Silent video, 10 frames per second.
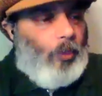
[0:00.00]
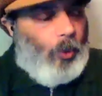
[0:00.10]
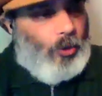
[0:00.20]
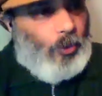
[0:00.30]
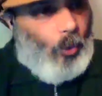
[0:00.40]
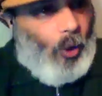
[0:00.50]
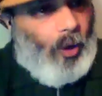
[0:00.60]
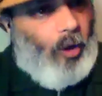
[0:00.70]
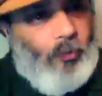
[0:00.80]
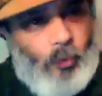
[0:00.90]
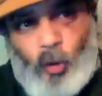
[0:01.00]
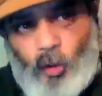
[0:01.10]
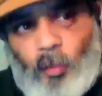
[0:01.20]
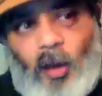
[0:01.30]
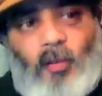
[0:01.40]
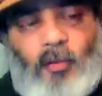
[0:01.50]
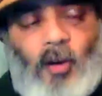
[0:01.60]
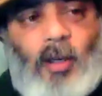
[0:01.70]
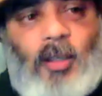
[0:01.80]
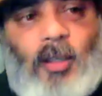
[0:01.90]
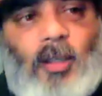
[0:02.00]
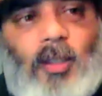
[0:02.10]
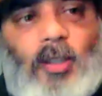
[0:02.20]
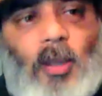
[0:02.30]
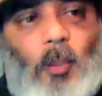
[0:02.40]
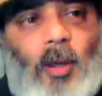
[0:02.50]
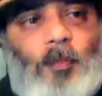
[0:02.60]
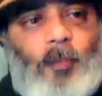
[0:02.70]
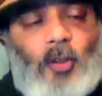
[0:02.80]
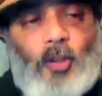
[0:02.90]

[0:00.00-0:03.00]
because quite often what you might find is someone,